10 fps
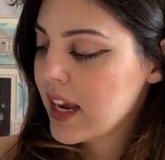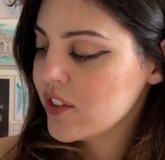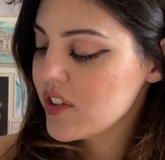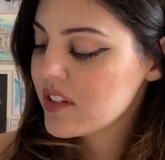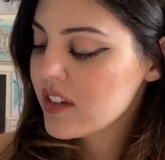I
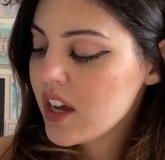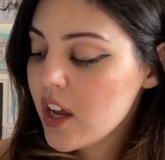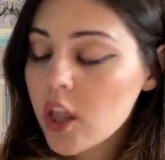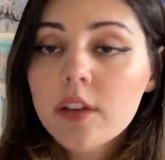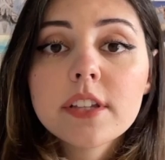just
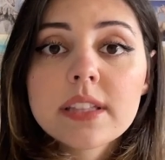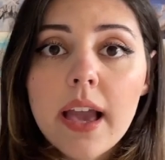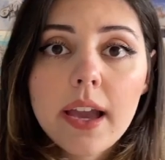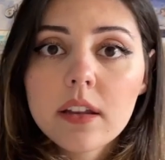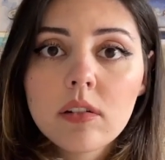love the
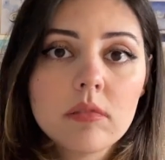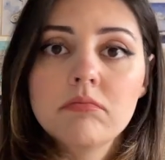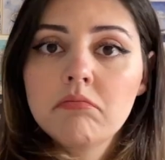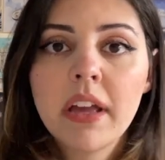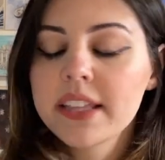title
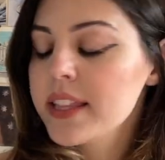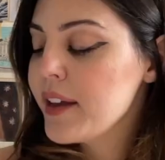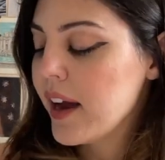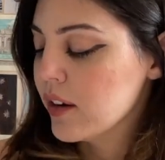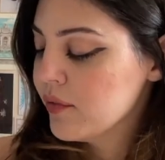
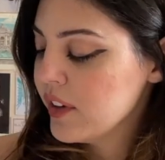itself.